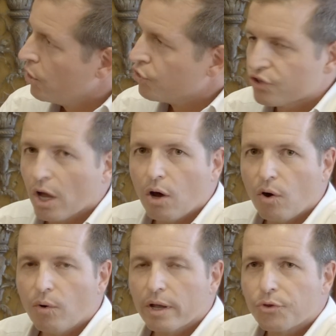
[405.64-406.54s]

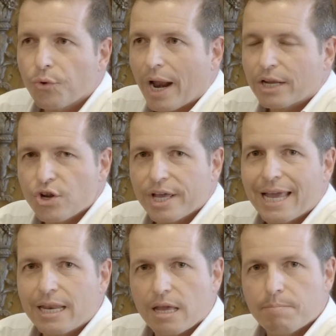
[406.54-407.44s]
So you're actually
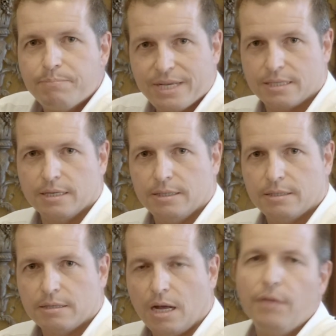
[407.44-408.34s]
getting a
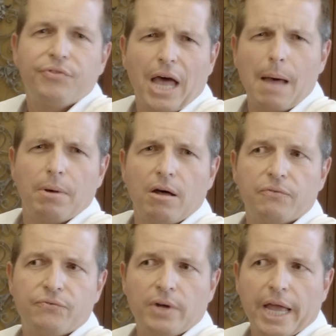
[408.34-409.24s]
business on top
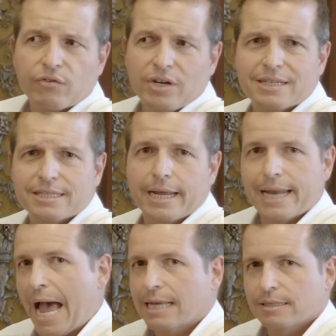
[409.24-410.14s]
of a real estate
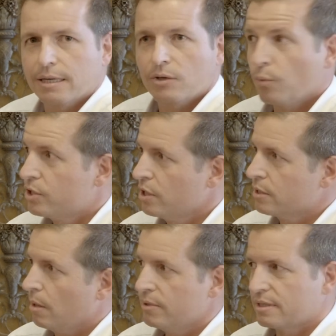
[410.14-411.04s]
asset, which
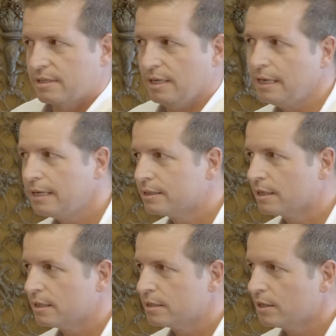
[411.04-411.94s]
is almost silly to
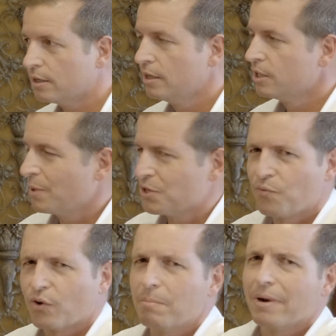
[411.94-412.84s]
consider, especially
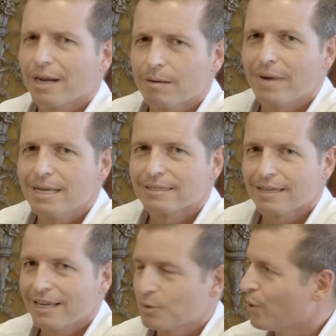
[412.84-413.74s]
for an American
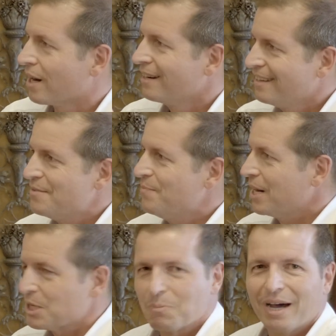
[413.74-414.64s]
mindset where
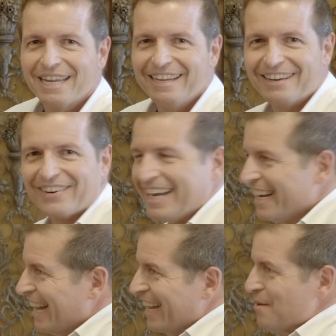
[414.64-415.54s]
money is money,
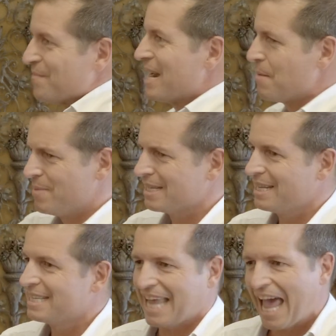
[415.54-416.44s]
right? You're buying a
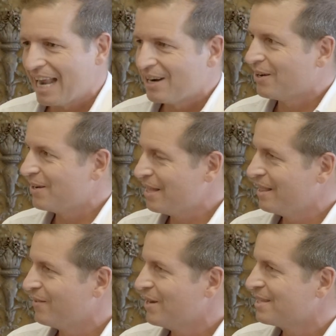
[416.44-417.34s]
business and
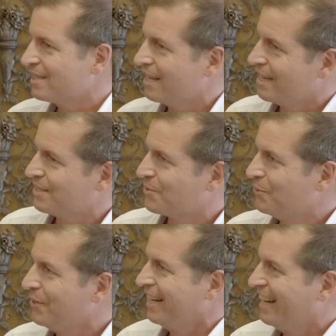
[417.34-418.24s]
the real estate, that's cool.